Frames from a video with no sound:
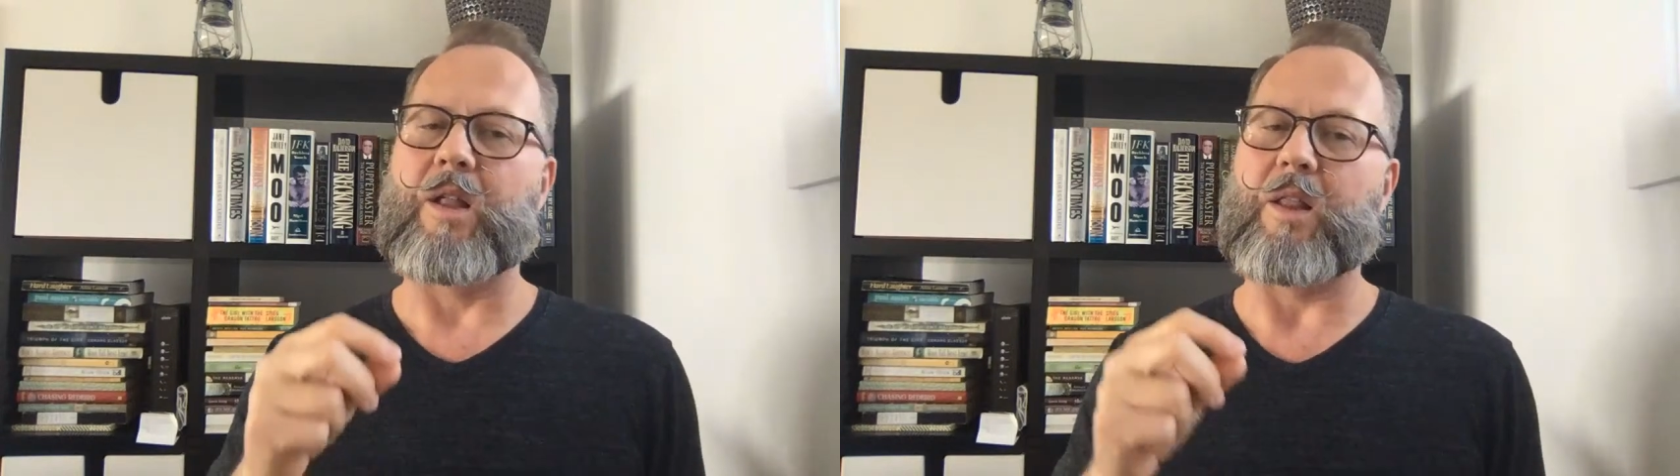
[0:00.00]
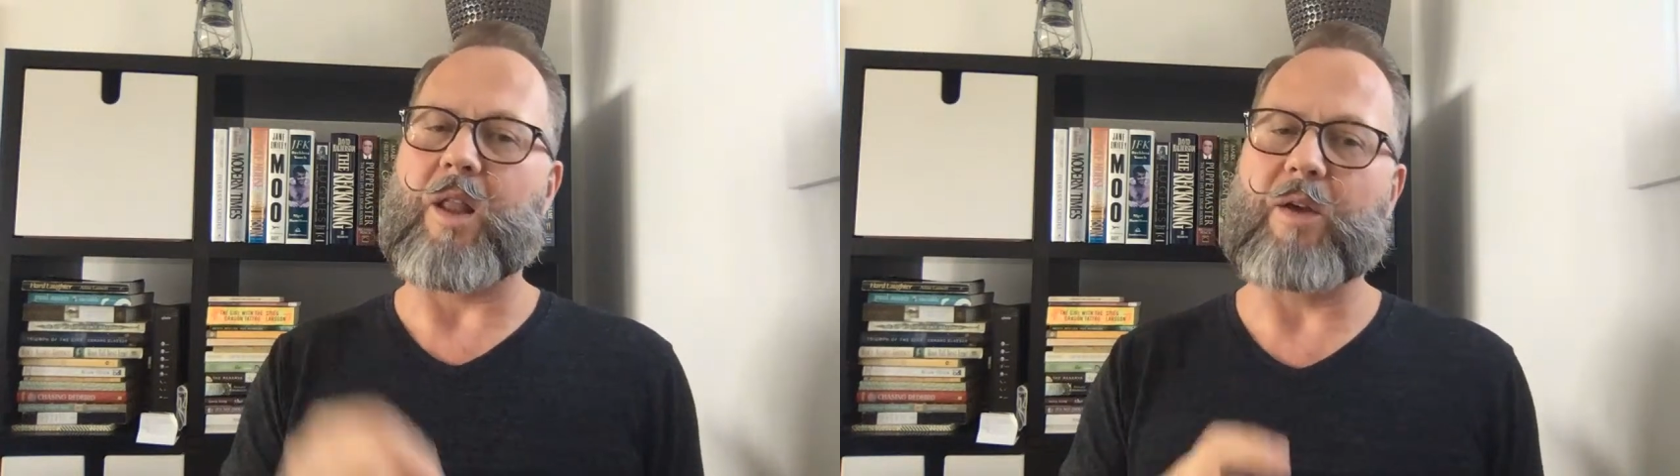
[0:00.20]

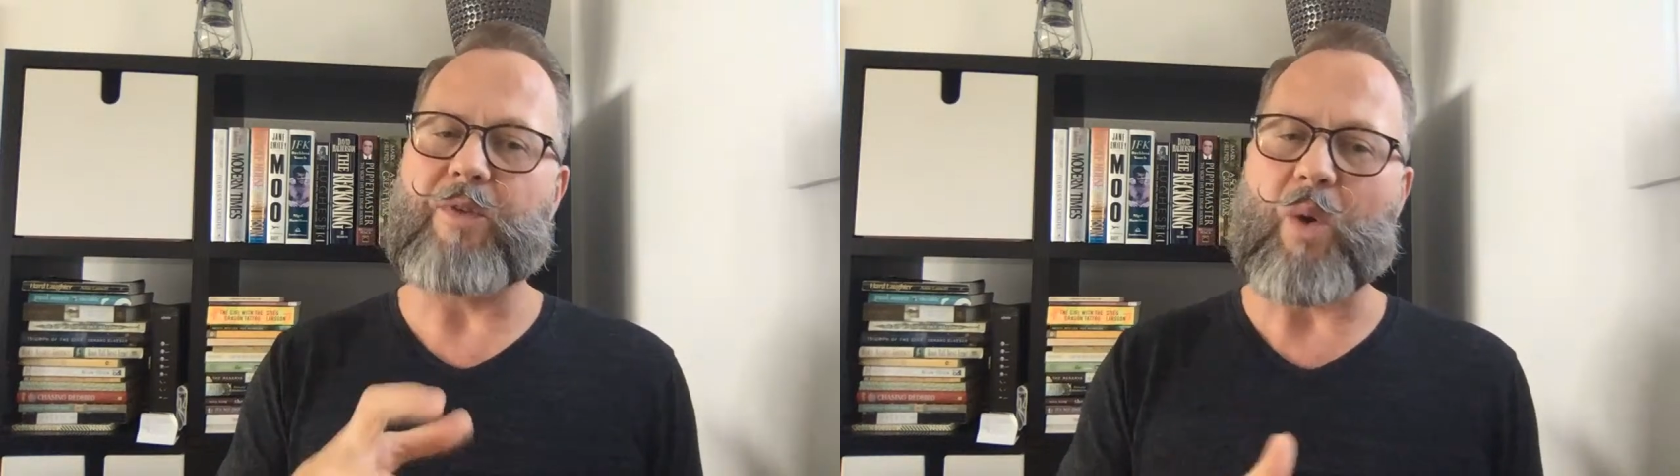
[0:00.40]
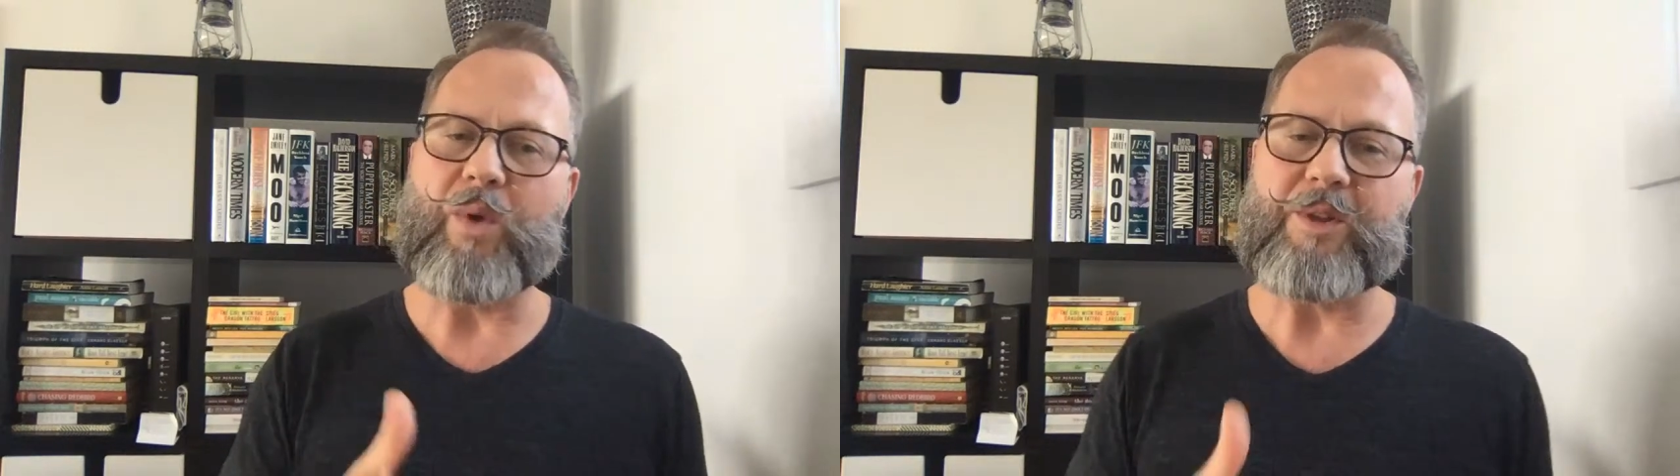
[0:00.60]
Love
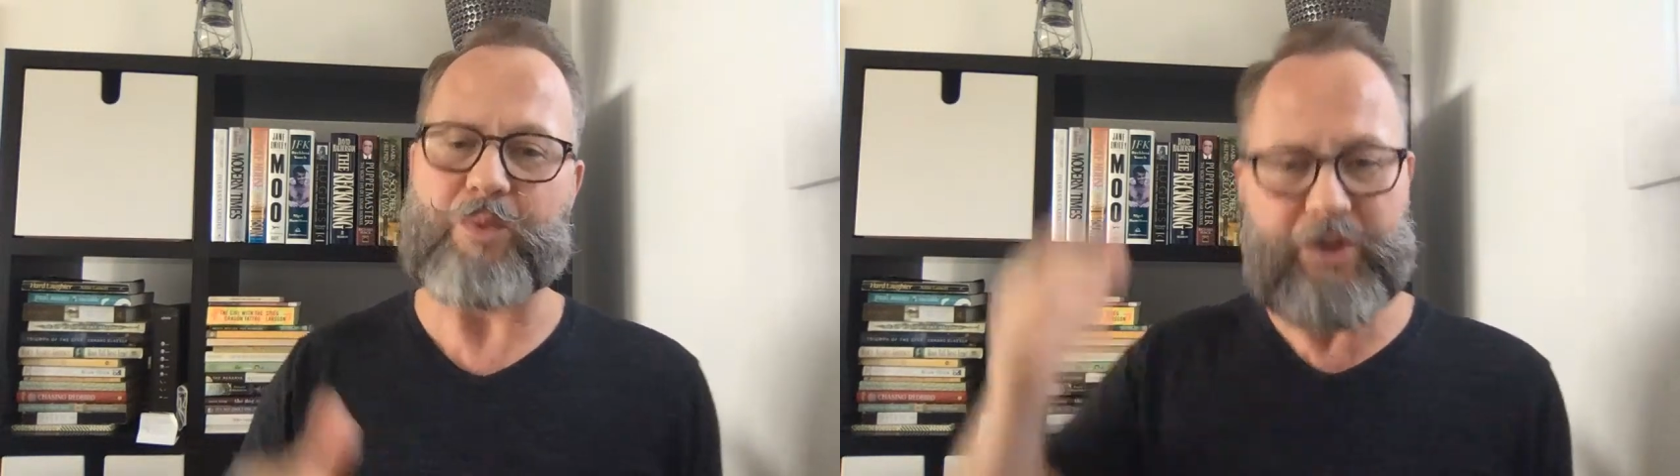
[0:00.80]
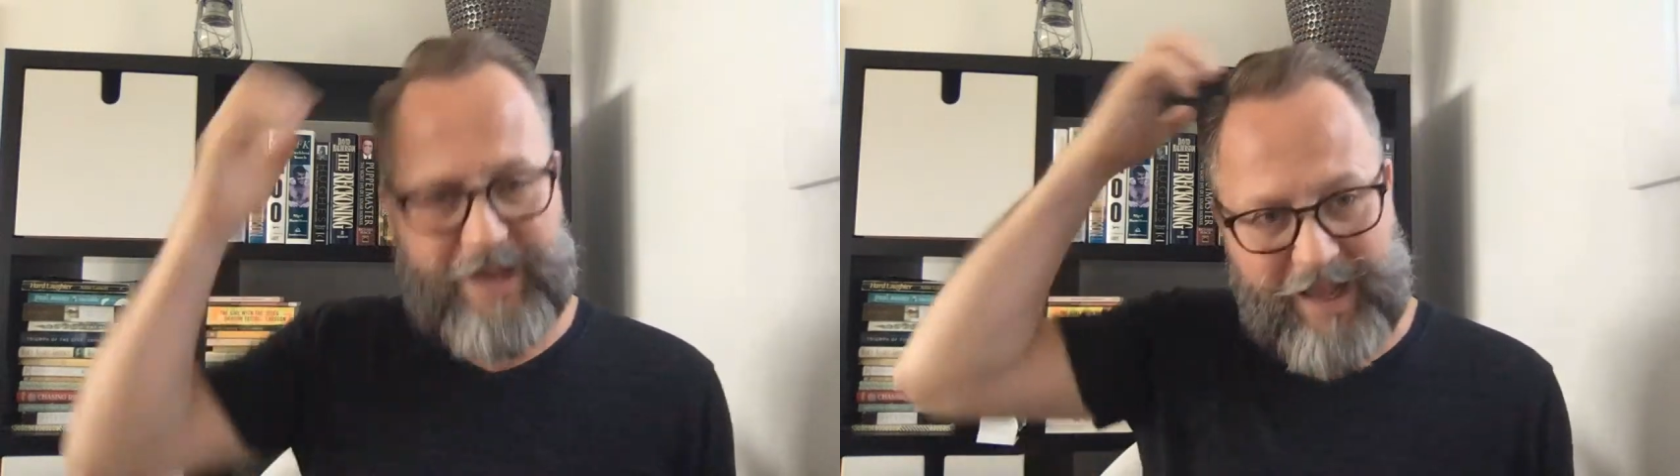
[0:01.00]
always
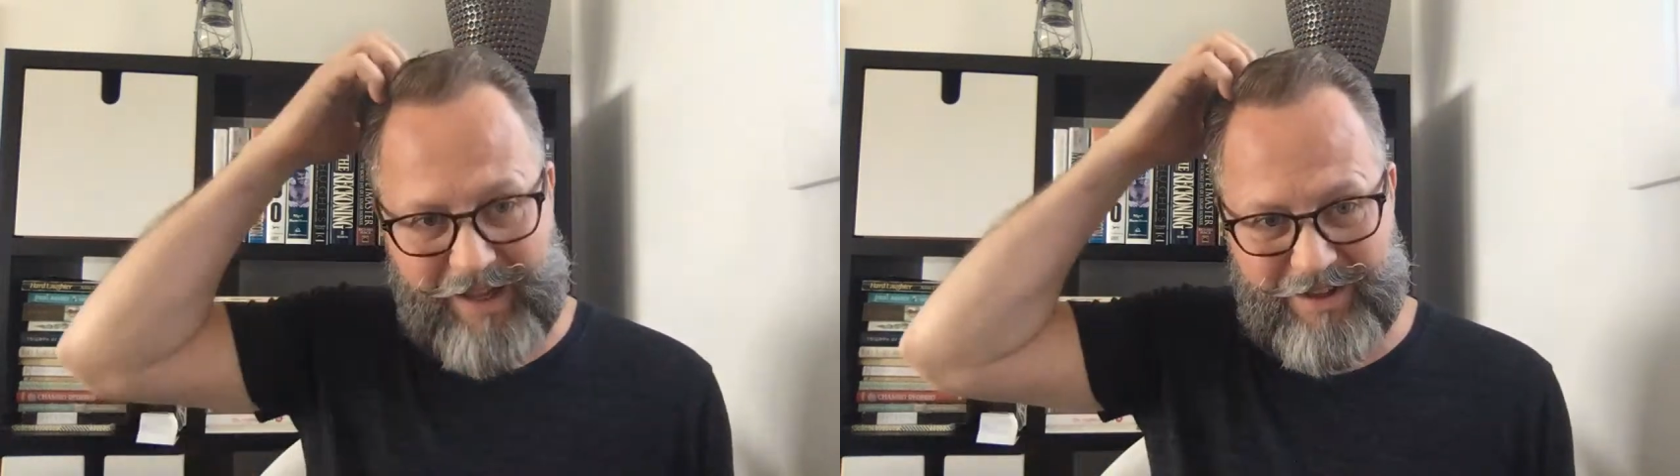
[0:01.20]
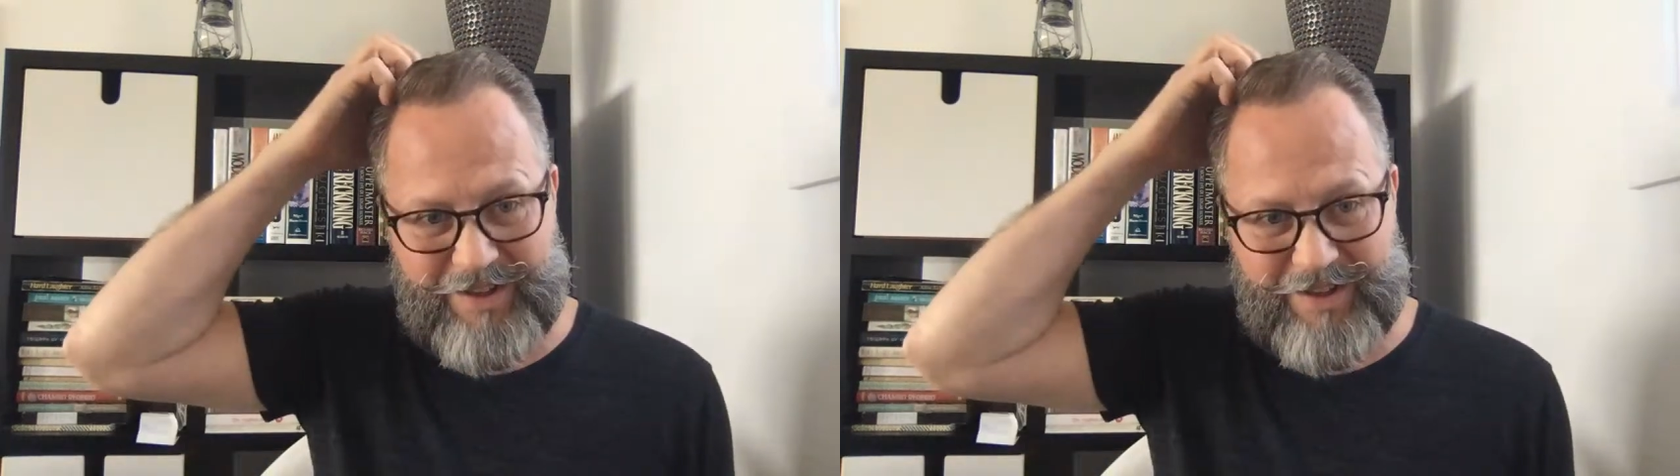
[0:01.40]
protects.